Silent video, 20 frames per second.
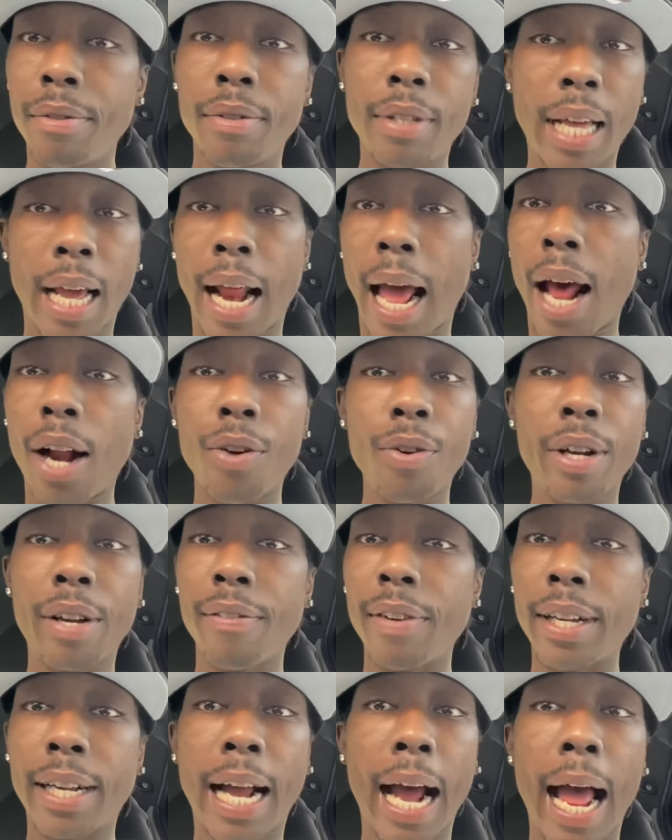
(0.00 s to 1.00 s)
that I don't give
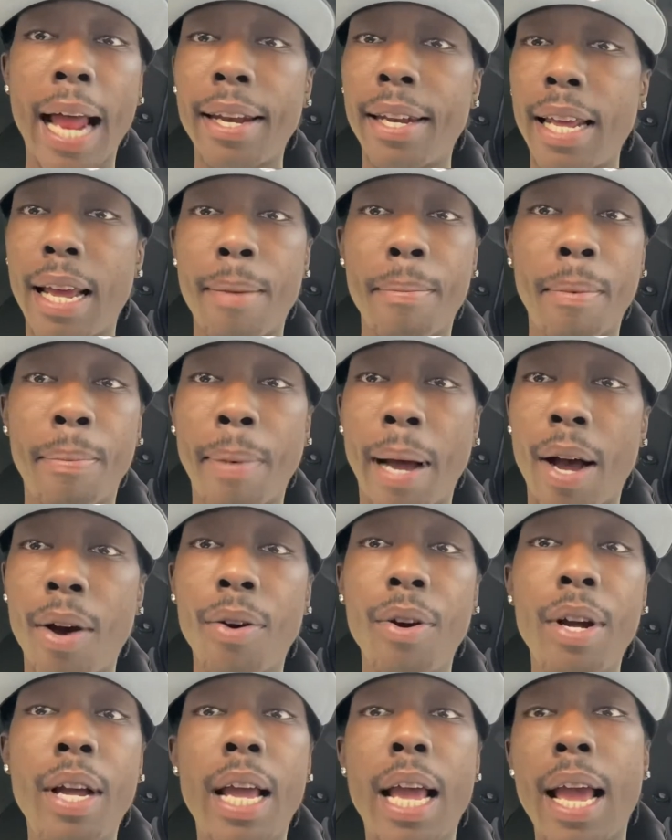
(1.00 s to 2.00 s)
a goddamn about,
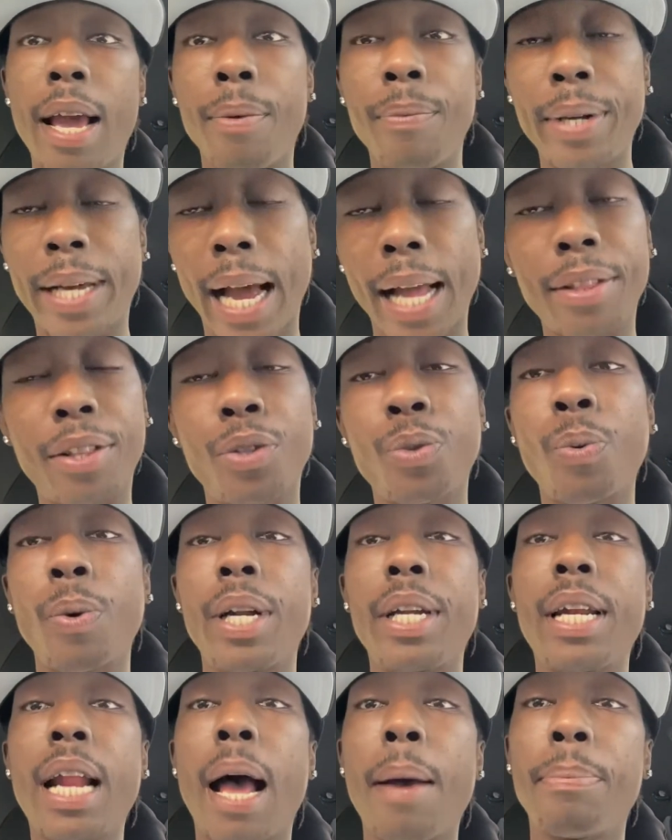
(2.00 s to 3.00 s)
and we got the
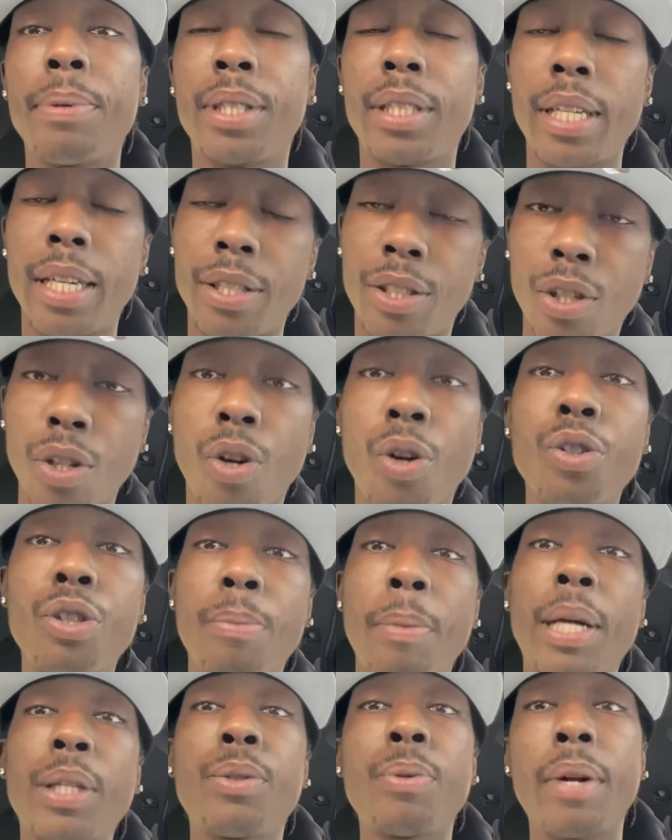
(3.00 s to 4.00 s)
29%. So those are
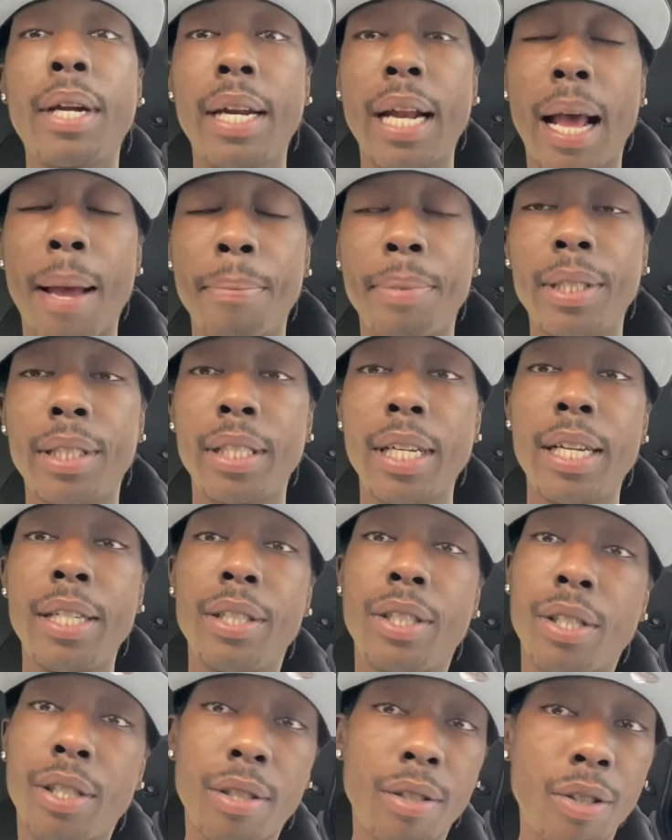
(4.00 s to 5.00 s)
my 29%.